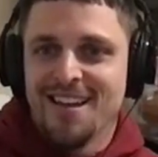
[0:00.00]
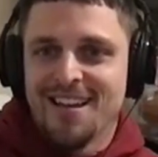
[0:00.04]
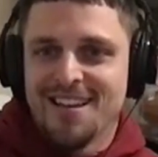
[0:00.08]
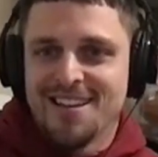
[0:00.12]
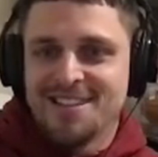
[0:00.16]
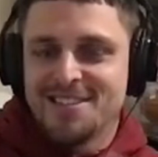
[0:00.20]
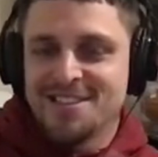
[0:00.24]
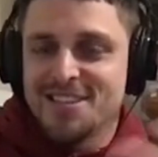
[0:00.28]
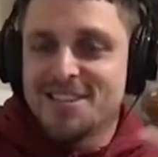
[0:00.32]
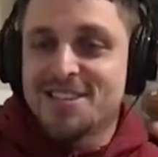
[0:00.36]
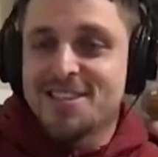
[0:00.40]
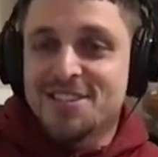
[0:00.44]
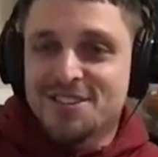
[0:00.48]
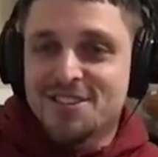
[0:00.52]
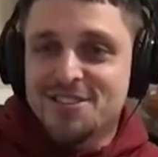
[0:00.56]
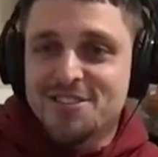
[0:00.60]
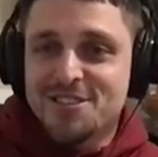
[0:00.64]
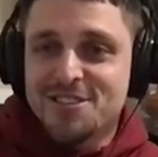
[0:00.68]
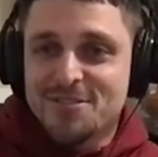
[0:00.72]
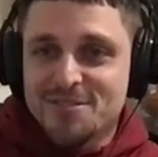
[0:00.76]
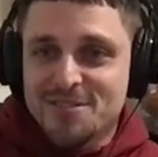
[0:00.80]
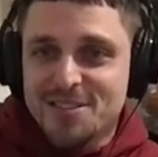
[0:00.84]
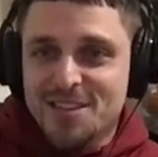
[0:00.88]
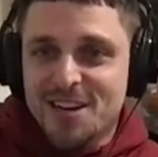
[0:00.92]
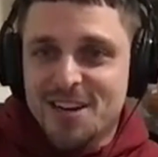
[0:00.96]
6 years
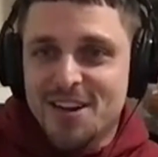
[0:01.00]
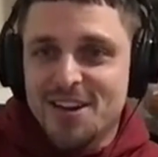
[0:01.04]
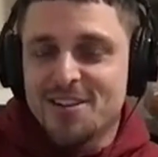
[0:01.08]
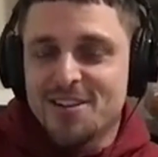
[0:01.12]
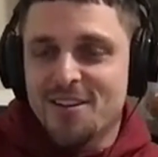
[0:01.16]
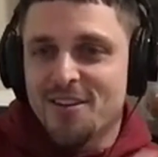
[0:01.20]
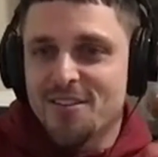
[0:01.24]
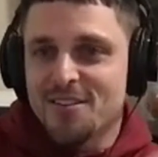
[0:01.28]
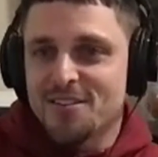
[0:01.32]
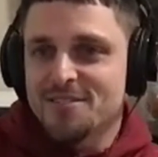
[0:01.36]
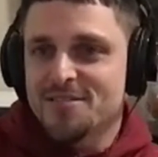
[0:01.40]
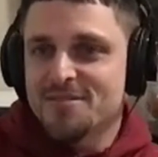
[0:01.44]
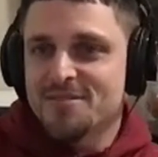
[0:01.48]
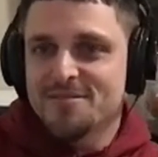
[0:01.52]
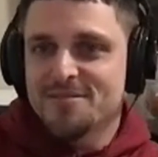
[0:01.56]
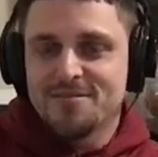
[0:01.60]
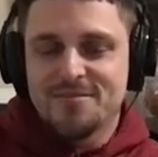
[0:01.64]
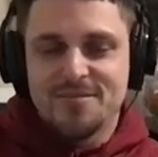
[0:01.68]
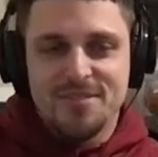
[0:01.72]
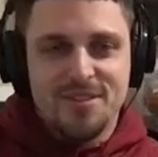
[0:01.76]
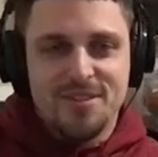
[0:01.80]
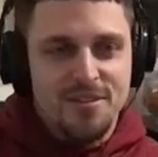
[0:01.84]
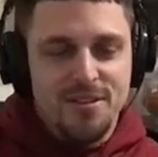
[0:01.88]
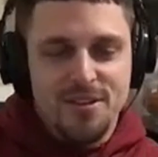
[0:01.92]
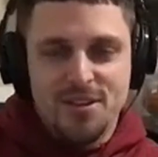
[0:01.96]
he was there, and all the,
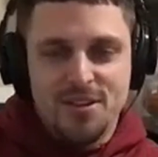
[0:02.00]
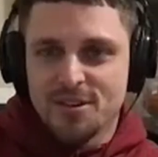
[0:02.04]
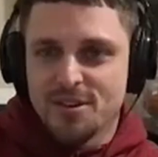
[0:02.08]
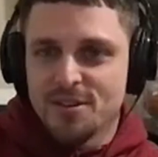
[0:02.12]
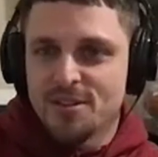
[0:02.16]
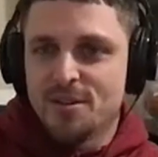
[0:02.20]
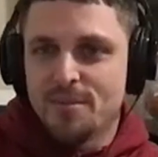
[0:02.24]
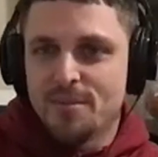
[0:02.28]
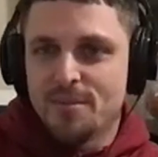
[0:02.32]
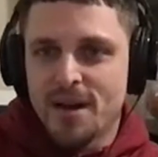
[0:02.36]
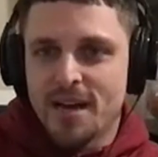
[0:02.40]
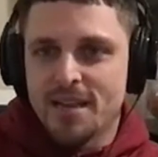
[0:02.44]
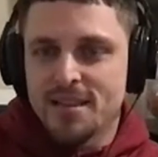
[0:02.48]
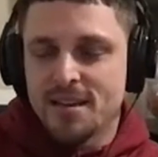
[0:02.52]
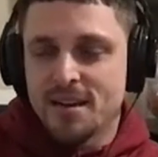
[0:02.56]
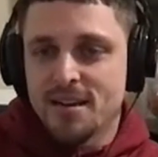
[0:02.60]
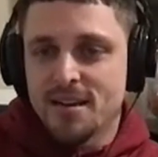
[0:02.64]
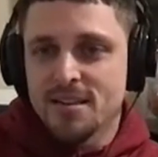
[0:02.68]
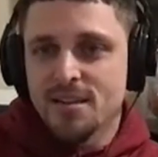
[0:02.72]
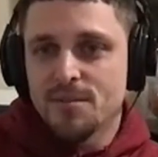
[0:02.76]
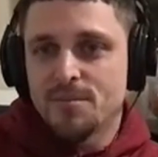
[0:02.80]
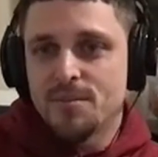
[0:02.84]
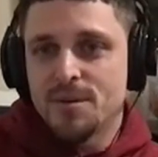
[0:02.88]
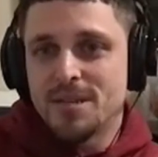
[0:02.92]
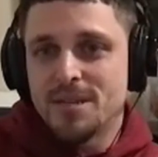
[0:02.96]
the good, the bad, the
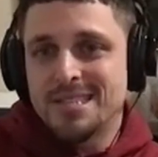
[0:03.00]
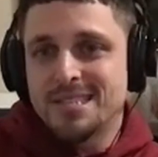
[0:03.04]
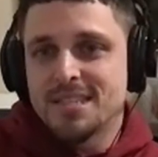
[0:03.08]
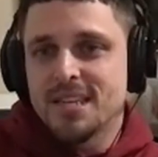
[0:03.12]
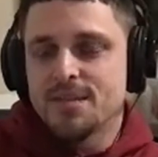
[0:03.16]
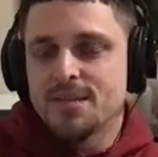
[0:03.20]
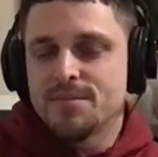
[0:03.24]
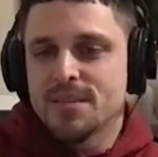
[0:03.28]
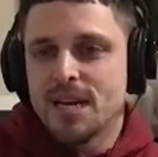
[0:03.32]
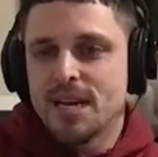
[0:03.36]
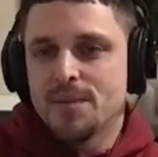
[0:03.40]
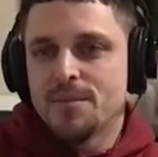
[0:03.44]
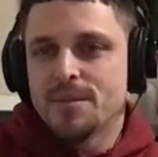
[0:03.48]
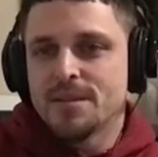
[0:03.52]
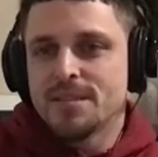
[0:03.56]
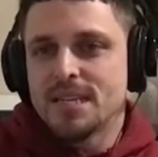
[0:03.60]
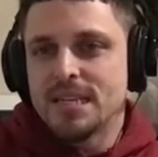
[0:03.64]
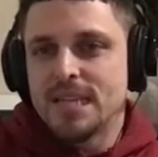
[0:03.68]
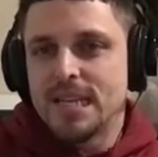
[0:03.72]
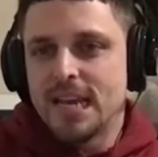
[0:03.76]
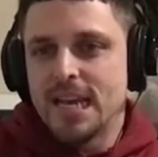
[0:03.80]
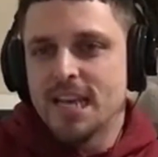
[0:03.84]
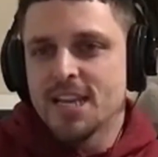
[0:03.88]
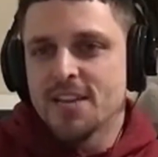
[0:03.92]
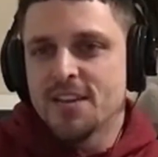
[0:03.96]
ugly. But at the same time, it's a
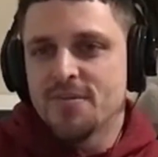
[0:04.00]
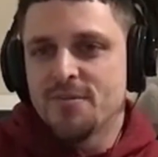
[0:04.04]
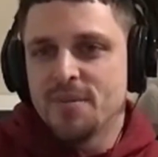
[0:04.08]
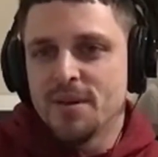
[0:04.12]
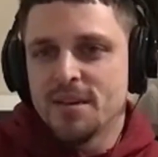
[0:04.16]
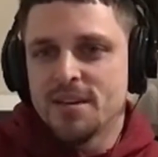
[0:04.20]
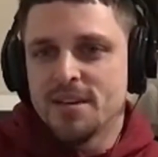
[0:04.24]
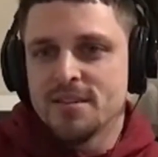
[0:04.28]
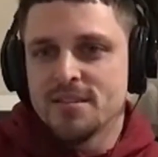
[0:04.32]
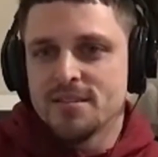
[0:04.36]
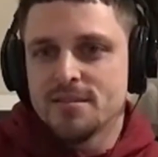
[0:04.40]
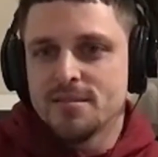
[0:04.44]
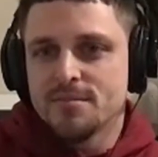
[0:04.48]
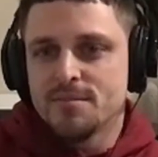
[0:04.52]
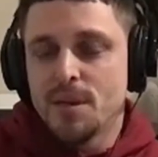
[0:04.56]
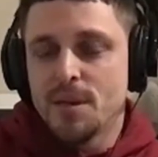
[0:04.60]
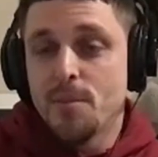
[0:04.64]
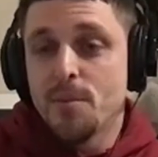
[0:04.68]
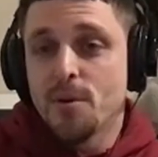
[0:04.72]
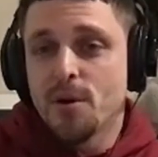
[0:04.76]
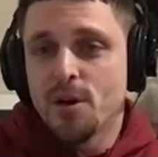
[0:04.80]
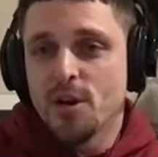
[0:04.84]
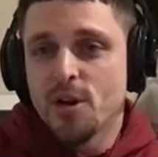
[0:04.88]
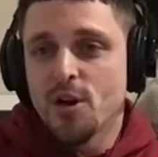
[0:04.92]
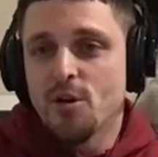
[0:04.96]
negative because
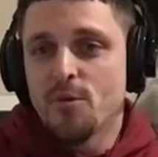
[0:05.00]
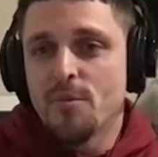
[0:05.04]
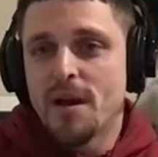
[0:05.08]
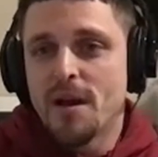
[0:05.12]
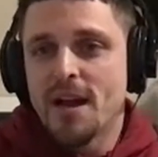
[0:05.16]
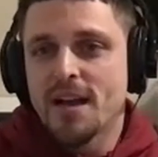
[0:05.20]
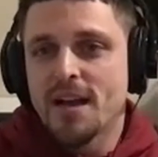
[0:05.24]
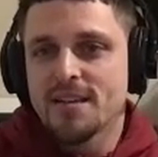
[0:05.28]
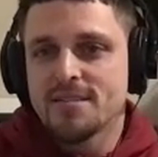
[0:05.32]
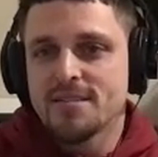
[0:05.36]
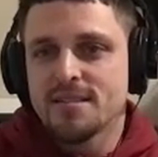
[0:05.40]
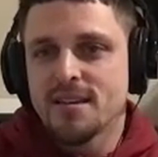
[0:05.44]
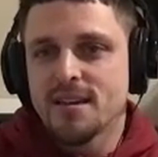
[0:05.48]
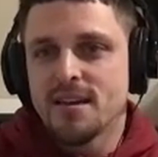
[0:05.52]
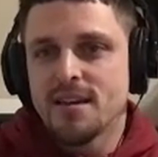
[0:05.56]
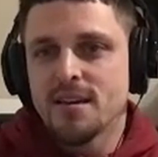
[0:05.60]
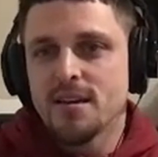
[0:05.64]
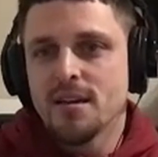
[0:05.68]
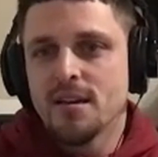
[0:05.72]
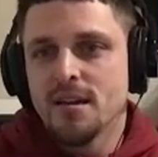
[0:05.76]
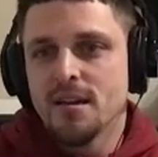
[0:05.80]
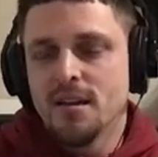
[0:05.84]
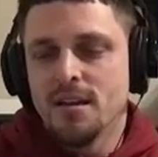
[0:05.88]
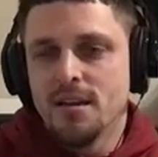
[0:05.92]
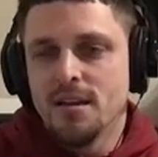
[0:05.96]
people can go back and say,
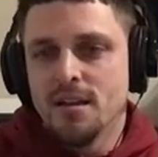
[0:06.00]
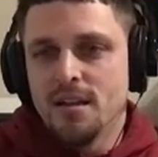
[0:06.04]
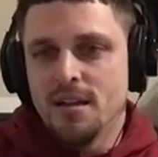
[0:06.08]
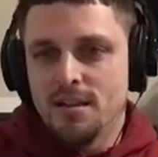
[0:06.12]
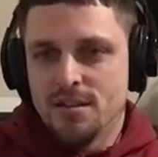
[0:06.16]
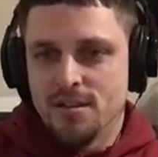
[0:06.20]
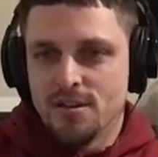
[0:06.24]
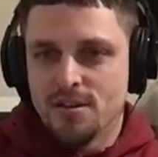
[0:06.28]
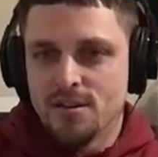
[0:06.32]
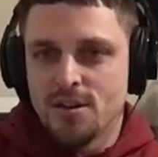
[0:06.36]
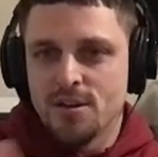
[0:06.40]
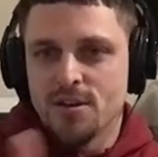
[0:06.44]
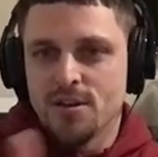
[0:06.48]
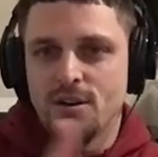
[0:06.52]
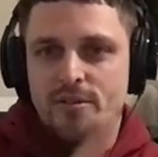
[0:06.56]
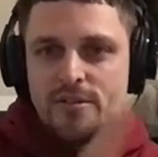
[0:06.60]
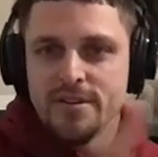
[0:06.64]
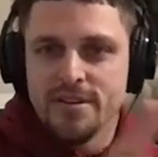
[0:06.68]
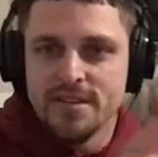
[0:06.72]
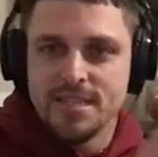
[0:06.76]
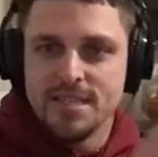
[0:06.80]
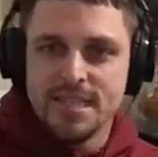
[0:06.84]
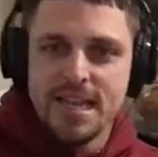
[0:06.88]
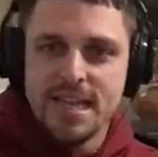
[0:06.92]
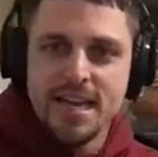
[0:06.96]
look at all
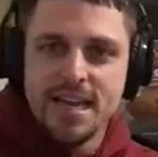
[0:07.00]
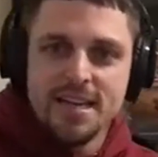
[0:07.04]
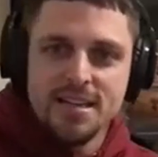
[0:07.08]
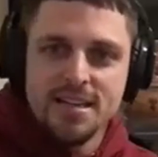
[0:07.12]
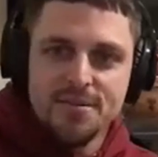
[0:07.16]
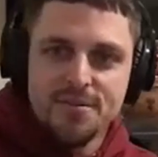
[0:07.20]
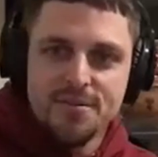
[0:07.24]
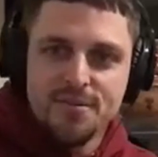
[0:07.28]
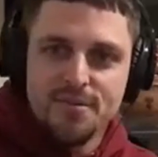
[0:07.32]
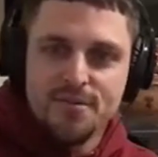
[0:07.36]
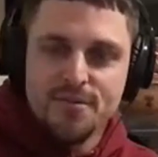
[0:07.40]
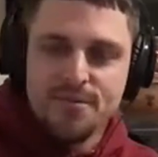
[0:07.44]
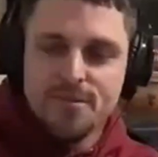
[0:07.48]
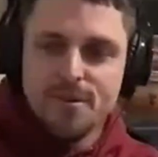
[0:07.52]
this negative.